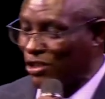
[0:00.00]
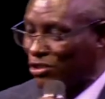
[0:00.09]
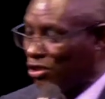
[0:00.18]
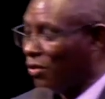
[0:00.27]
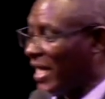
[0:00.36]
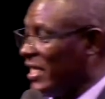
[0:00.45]

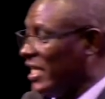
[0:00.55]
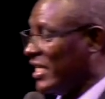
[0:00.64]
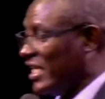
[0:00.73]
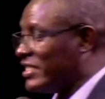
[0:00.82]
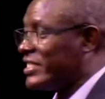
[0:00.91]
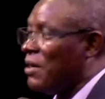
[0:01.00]
You know, when he
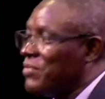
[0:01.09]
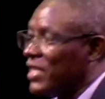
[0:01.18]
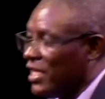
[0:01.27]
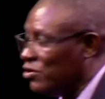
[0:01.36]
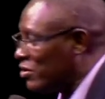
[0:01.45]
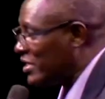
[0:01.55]
needs
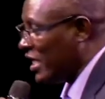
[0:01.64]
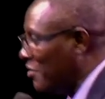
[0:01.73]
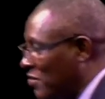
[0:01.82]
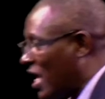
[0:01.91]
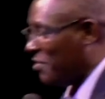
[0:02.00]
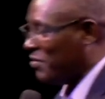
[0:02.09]
something, you see
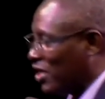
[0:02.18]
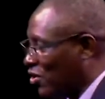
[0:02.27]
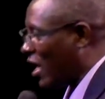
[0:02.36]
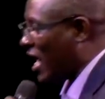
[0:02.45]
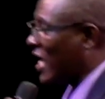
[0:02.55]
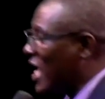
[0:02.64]
him coming or her